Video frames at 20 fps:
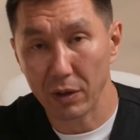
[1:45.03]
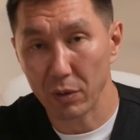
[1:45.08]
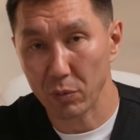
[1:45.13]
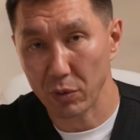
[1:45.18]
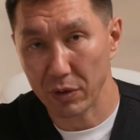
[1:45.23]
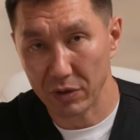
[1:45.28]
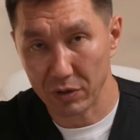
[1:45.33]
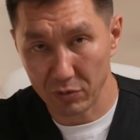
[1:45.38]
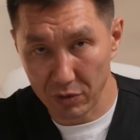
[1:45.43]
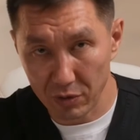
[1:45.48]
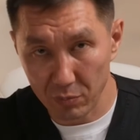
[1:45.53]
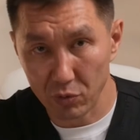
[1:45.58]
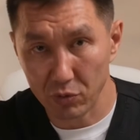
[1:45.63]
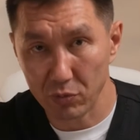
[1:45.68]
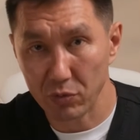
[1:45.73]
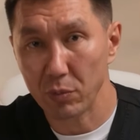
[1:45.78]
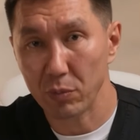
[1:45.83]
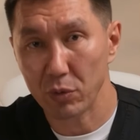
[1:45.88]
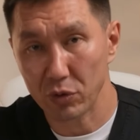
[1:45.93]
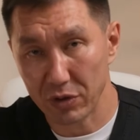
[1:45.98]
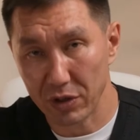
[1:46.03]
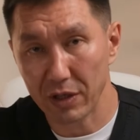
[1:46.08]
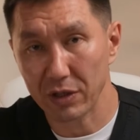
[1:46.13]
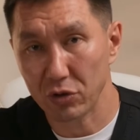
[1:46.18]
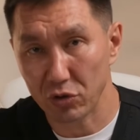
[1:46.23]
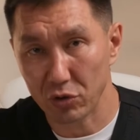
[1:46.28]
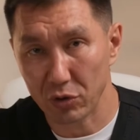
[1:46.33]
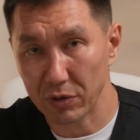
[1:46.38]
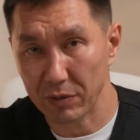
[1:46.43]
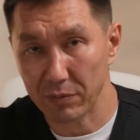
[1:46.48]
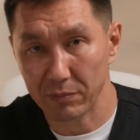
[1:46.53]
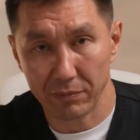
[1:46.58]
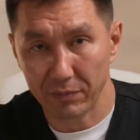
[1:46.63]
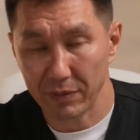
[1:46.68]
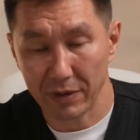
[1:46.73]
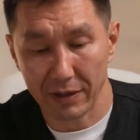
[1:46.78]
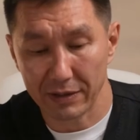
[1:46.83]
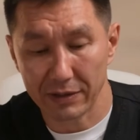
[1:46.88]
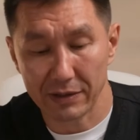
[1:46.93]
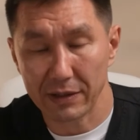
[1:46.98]
with the removable denture.
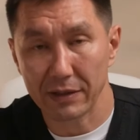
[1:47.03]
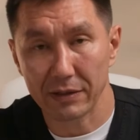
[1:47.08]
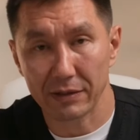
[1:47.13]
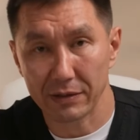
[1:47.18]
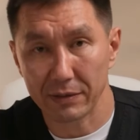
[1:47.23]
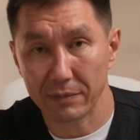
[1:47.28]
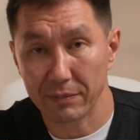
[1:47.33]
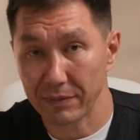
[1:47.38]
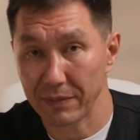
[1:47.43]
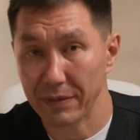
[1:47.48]
That's it.